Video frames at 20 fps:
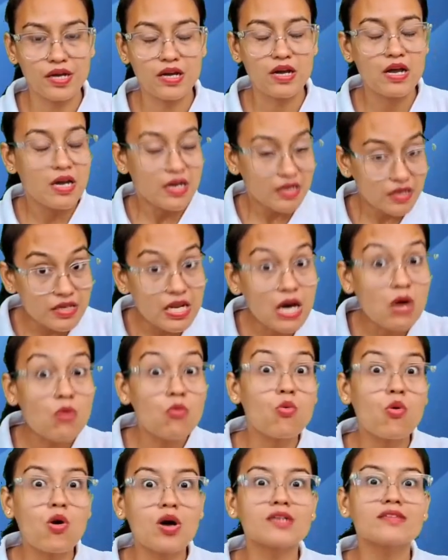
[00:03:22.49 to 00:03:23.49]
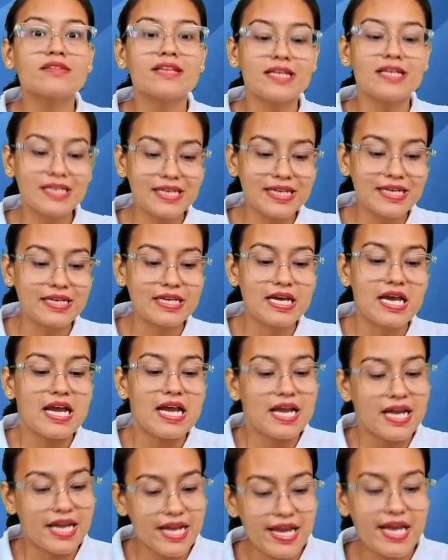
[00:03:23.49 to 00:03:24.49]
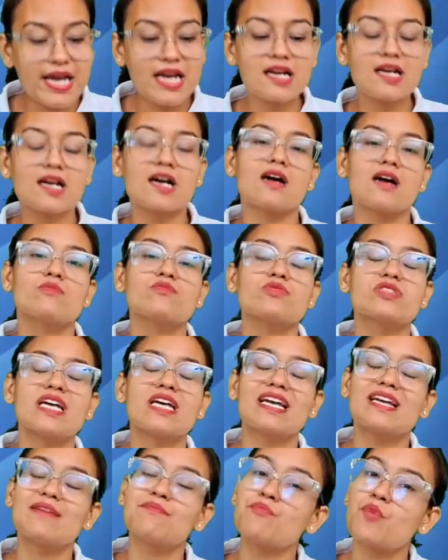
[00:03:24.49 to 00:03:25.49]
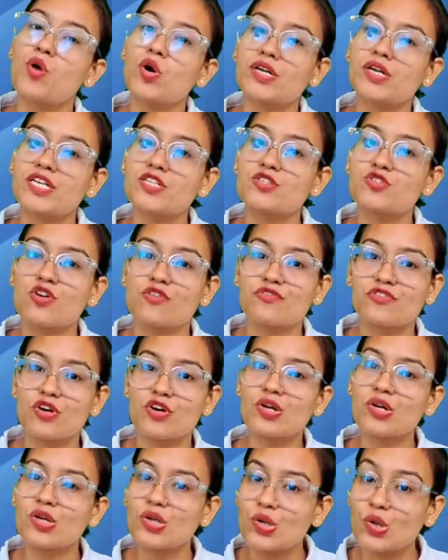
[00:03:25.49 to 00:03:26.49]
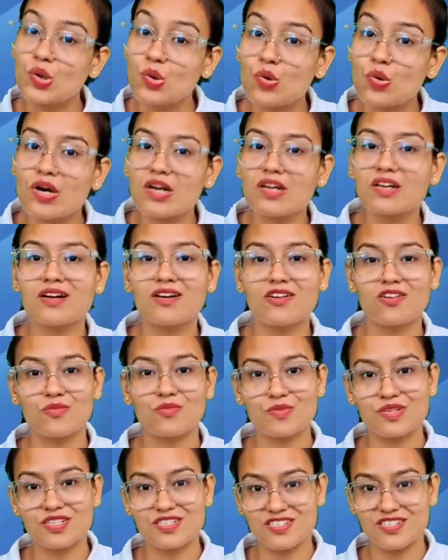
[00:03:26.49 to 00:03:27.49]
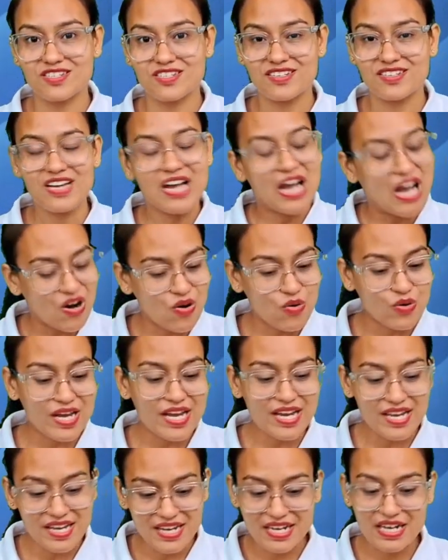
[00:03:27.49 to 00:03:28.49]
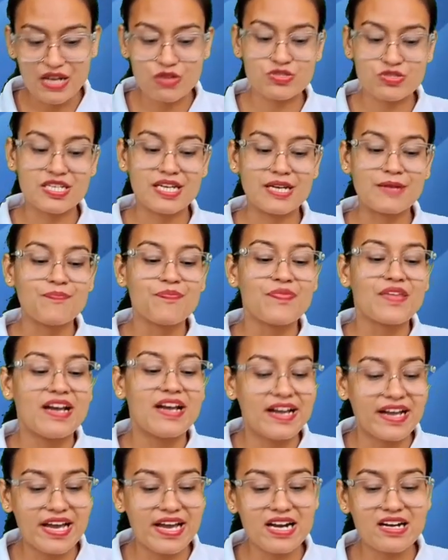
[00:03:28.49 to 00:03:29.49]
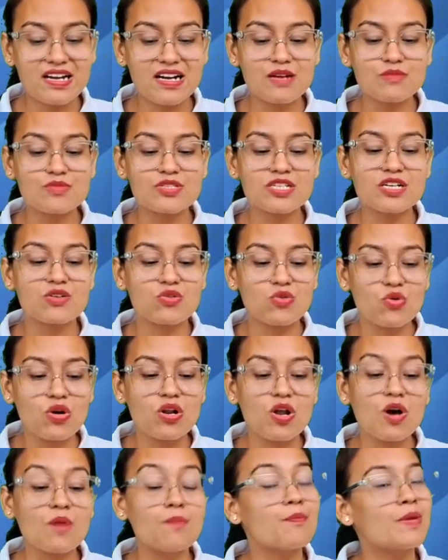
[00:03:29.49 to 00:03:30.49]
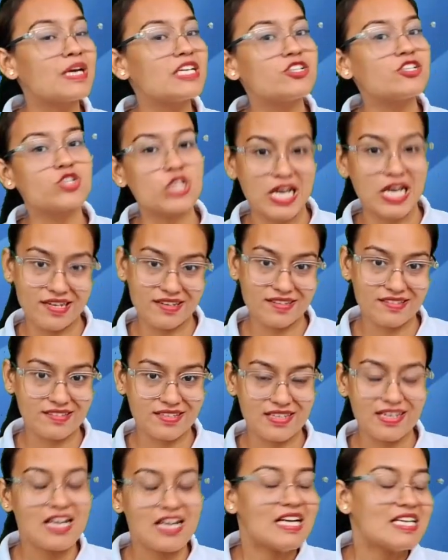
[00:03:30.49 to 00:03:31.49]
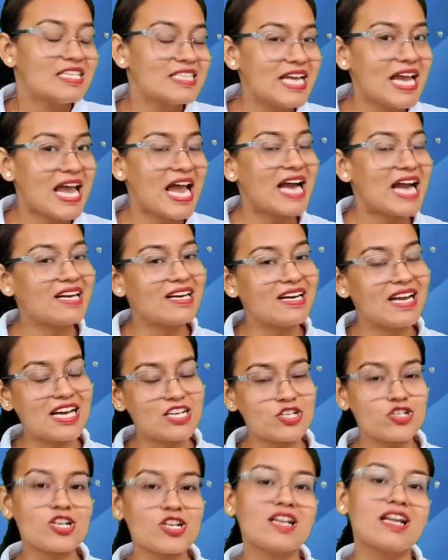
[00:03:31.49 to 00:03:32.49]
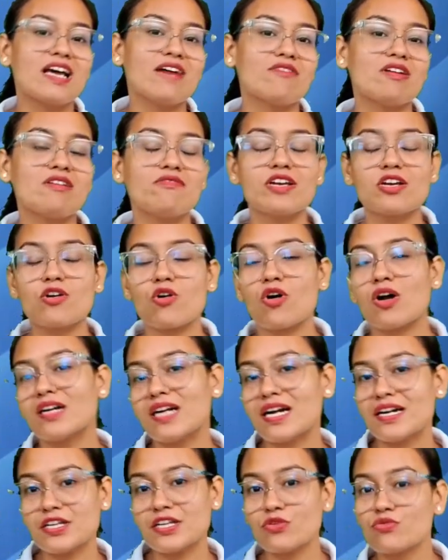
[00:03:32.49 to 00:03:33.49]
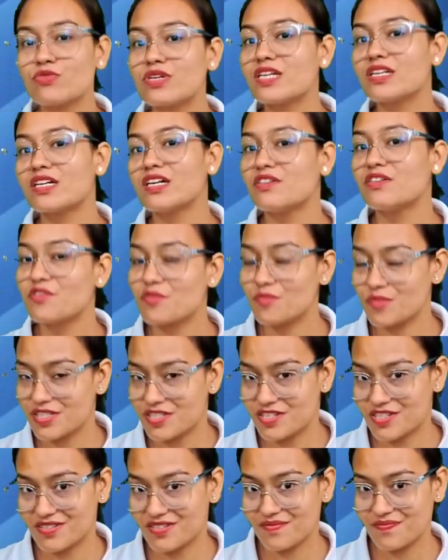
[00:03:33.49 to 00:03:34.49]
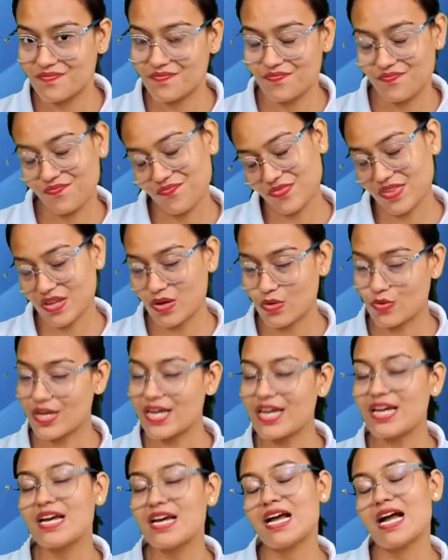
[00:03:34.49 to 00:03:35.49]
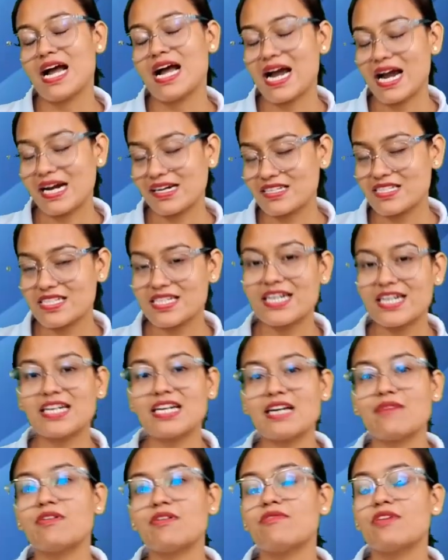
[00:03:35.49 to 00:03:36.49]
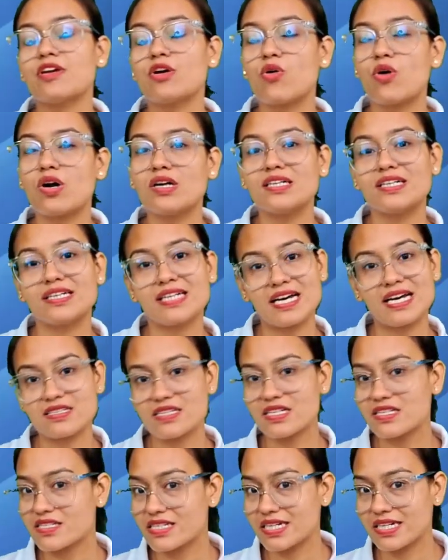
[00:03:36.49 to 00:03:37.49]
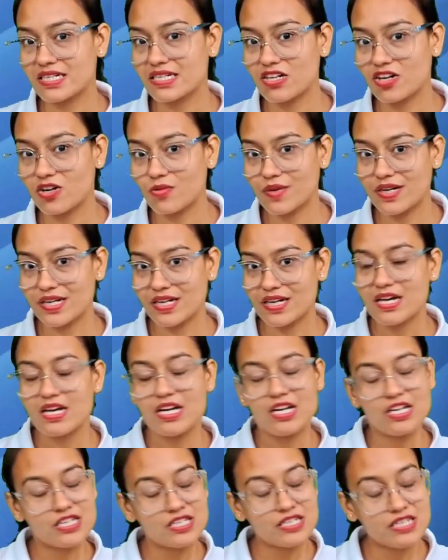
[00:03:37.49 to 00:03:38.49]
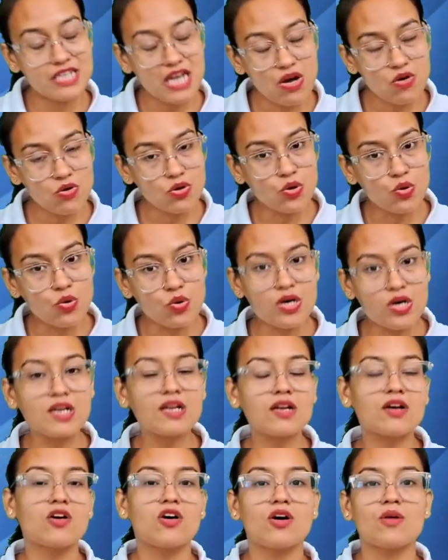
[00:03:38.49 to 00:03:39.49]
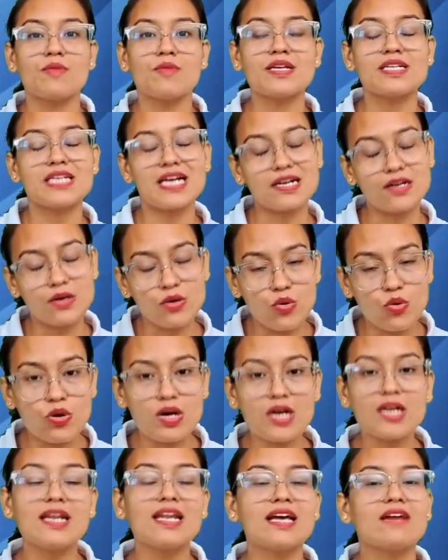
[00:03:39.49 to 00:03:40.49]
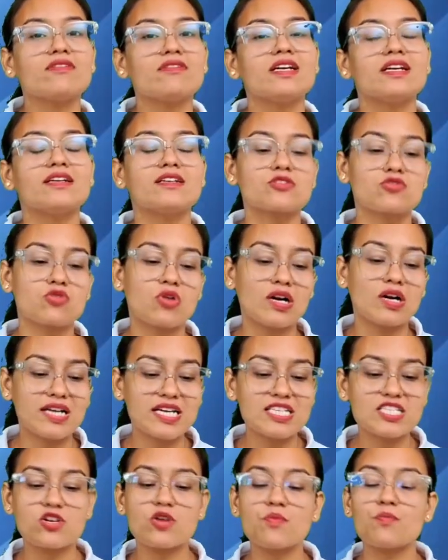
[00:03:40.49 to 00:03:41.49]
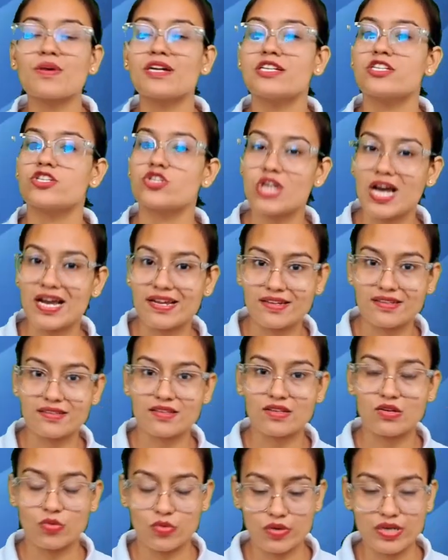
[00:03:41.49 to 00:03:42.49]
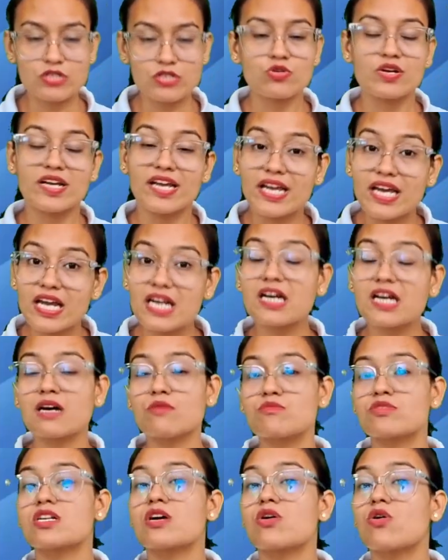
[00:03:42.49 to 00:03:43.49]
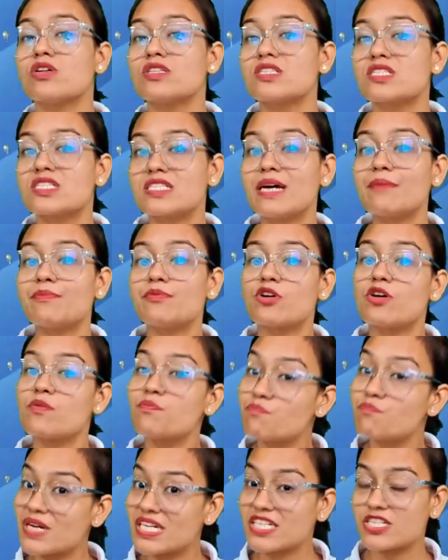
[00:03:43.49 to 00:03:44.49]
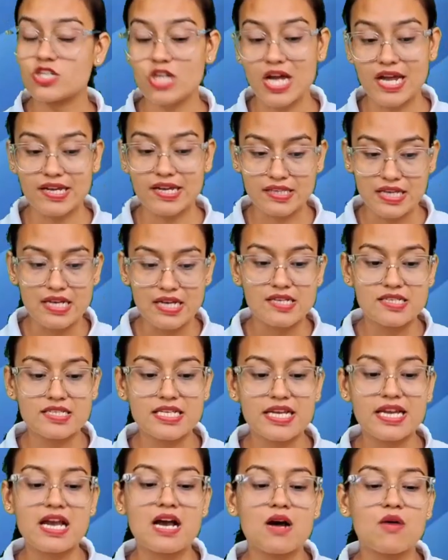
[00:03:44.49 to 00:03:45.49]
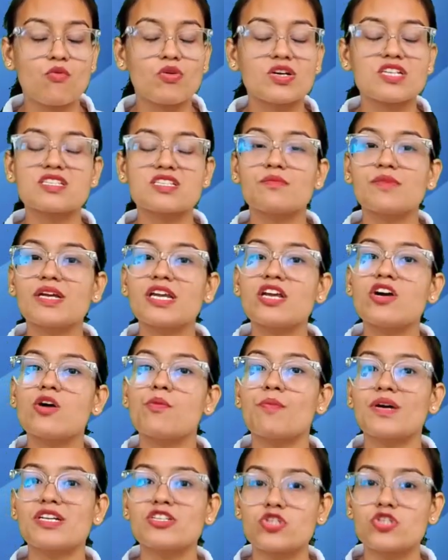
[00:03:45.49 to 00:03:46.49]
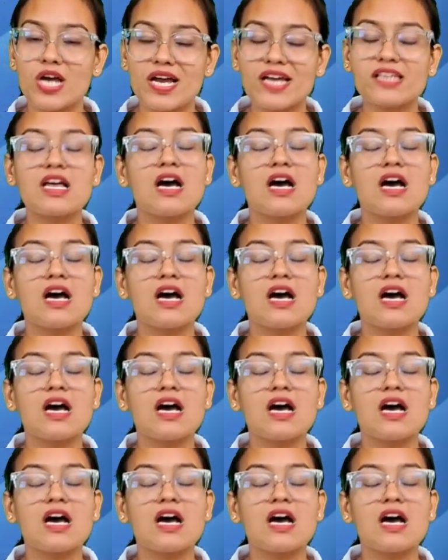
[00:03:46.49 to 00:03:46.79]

Now what they need, here comes the importance of your local government. Okay, now see, here comes the role of panchayat. See, at national level we call that union government. Okay, at a state level we called it as a state government. Now local government, at local level it is called as your panchayat. Okay, so here comes the concept of panchayat. See, what is the meaning of panchayat?